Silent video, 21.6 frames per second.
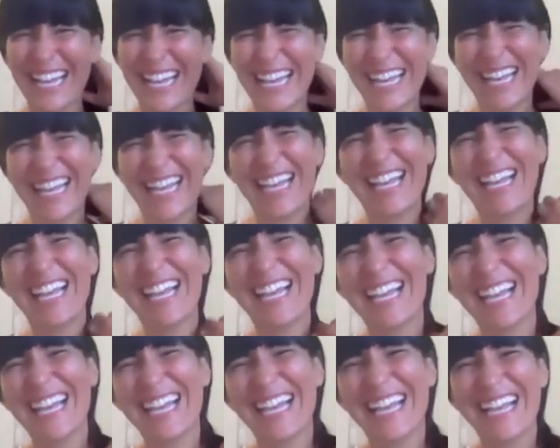
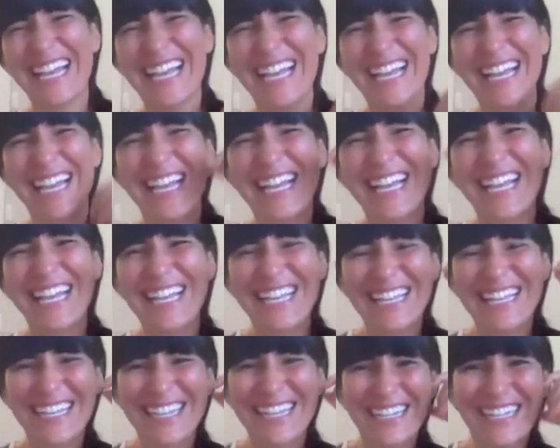
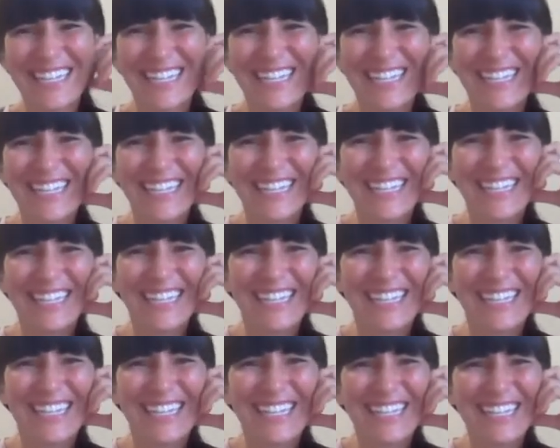
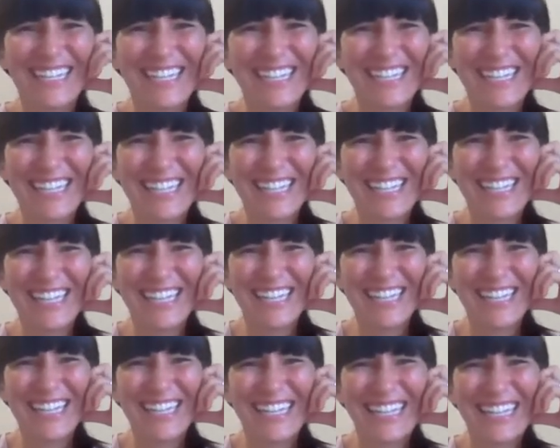
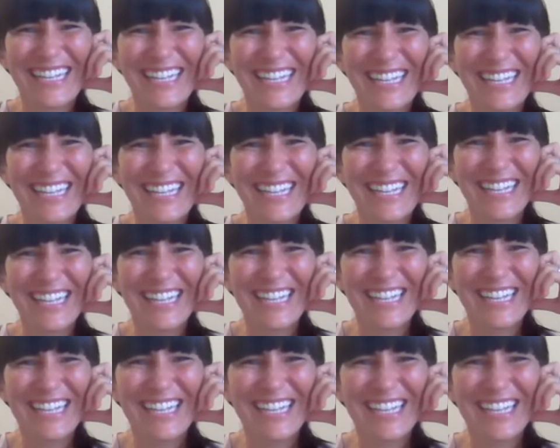(not speaking)